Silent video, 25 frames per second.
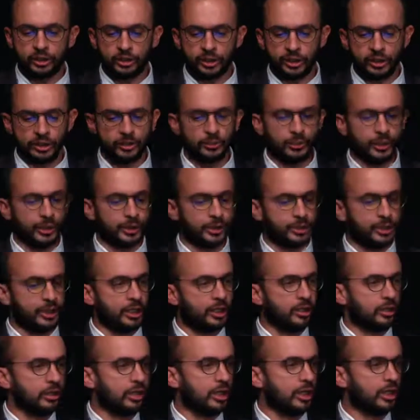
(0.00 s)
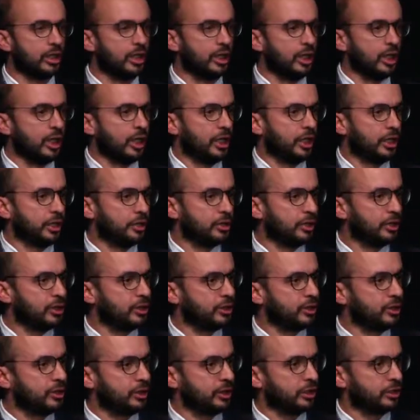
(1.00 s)
And in particular, in
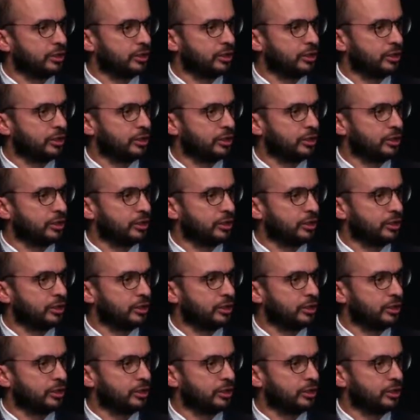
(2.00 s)
this